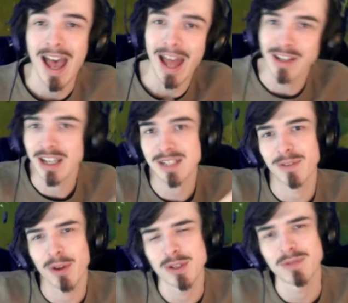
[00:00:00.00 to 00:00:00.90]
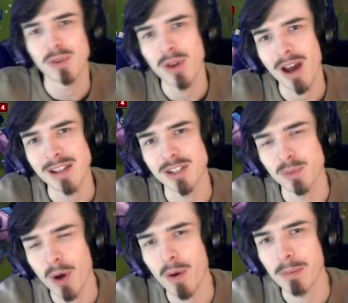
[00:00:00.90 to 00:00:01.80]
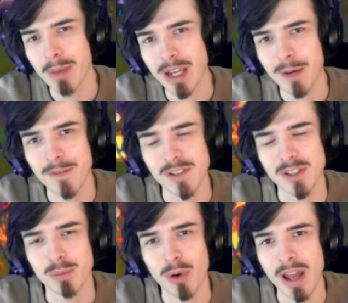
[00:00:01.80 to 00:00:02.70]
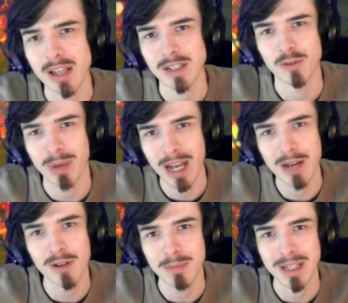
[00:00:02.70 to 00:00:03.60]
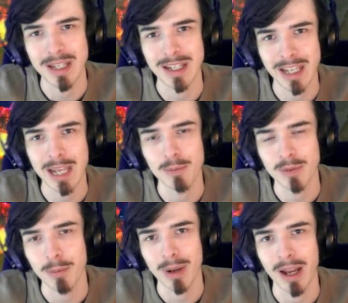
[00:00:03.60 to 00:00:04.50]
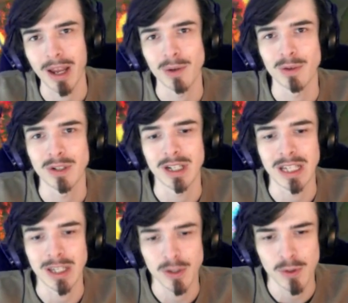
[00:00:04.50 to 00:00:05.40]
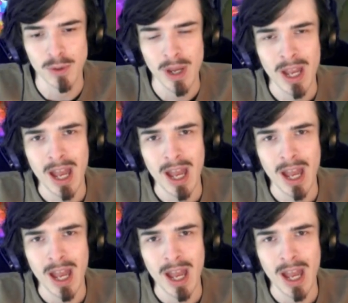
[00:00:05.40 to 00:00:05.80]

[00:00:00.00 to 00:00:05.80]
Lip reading: And yes, for those of you guys as well, it may come as a surprise if you play with me in game when I'm playing on EU